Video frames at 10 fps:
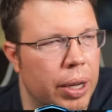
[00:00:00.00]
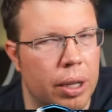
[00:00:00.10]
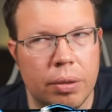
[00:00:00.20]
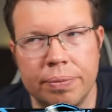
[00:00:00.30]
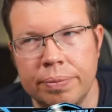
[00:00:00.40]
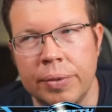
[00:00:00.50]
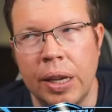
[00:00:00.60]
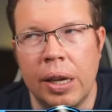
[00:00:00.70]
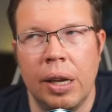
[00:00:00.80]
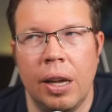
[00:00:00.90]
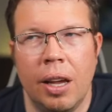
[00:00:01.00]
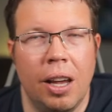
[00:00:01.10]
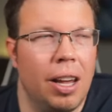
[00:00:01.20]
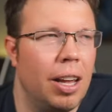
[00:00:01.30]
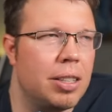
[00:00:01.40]
well.
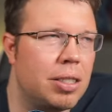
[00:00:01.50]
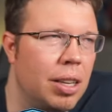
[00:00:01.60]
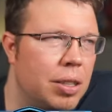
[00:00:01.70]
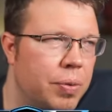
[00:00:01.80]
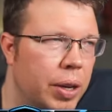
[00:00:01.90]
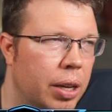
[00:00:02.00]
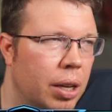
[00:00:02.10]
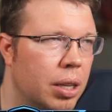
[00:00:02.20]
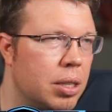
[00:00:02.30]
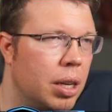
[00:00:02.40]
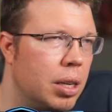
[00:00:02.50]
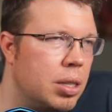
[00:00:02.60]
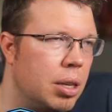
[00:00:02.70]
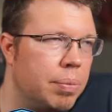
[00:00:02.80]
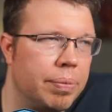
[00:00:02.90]
It's fine. It's a
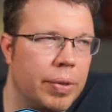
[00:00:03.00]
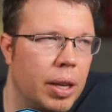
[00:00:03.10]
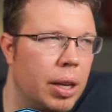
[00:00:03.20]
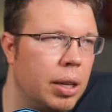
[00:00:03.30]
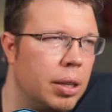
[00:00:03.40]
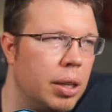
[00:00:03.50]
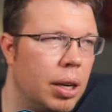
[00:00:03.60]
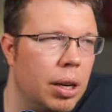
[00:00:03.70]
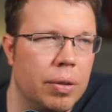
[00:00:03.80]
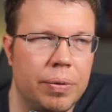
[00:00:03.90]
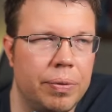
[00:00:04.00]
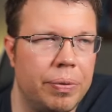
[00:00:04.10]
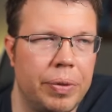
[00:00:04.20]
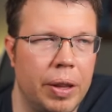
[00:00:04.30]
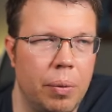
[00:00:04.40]
good team. You know,
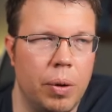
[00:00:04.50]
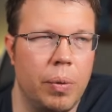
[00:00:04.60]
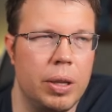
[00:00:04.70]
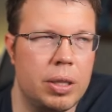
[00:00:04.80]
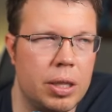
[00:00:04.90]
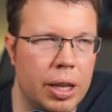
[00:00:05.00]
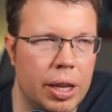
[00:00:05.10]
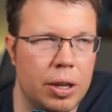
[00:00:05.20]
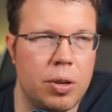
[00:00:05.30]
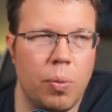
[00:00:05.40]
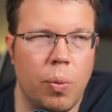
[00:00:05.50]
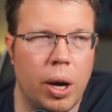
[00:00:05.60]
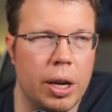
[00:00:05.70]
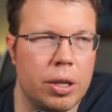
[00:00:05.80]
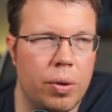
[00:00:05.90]
once the
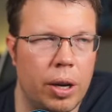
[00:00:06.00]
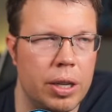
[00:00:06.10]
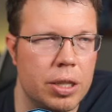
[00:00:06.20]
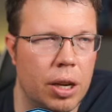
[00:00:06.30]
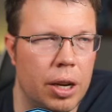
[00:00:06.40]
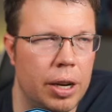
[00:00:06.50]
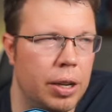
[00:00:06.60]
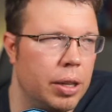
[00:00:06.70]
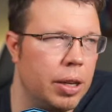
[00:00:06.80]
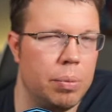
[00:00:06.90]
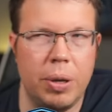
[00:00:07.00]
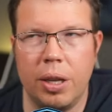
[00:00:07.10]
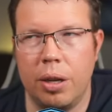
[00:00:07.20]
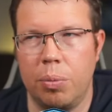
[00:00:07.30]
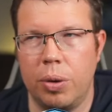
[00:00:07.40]
Watt Kron is gone, it'll be
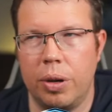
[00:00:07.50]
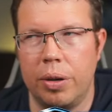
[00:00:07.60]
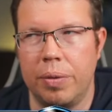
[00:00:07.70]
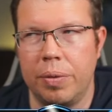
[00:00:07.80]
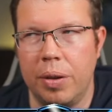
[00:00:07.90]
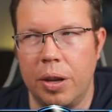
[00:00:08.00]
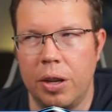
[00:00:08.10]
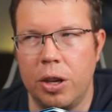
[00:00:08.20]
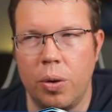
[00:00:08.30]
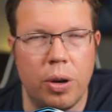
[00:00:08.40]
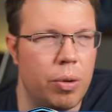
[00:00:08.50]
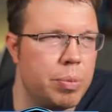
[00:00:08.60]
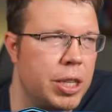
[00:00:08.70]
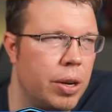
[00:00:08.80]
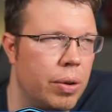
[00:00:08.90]
a little more. It'll go into
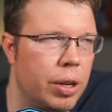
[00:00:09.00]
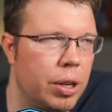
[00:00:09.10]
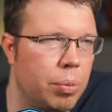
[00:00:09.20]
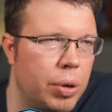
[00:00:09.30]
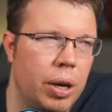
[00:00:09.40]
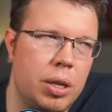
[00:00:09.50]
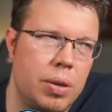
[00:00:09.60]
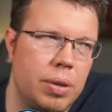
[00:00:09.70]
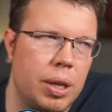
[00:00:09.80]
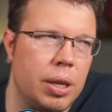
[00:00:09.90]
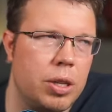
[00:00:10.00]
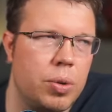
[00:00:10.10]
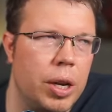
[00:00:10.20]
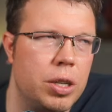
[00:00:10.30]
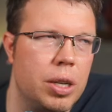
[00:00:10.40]
obscurity a little more. I do think the
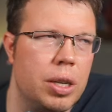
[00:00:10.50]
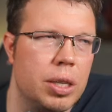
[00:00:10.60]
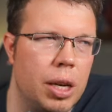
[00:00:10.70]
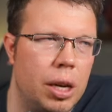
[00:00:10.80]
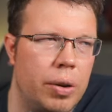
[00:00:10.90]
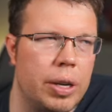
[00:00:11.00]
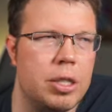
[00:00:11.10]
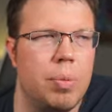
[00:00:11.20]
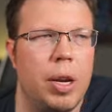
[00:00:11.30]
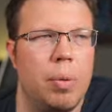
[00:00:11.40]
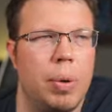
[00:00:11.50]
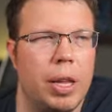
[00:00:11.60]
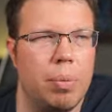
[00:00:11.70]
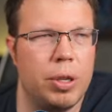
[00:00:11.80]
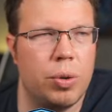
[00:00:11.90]
trench is underestimated
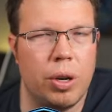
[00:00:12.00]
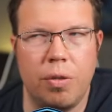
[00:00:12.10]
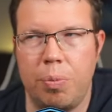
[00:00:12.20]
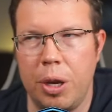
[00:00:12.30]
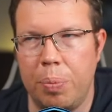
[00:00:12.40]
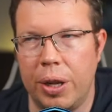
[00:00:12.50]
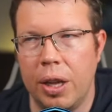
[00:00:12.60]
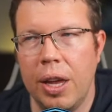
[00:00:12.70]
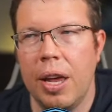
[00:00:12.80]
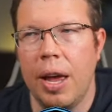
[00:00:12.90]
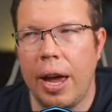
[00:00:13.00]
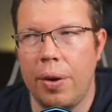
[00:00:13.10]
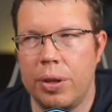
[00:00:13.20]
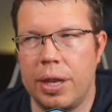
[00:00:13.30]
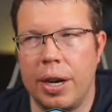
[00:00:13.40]
by the majority of people
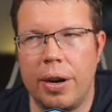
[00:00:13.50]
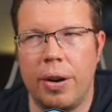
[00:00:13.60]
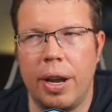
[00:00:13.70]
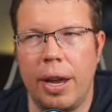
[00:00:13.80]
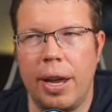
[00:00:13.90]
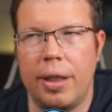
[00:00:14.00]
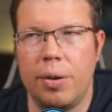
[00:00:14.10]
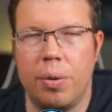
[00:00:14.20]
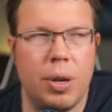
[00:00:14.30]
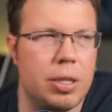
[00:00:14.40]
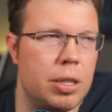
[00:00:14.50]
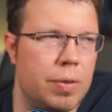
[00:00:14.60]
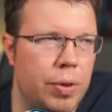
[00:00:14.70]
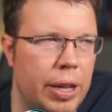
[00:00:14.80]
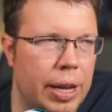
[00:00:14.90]
out there, and there are
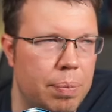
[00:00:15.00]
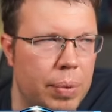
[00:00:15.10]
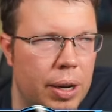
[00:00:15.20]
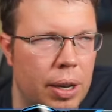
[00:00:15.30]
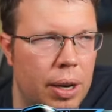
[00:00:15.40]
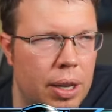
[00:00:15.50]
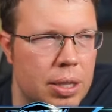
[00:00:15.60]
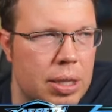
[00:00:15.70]
reasons for that, but it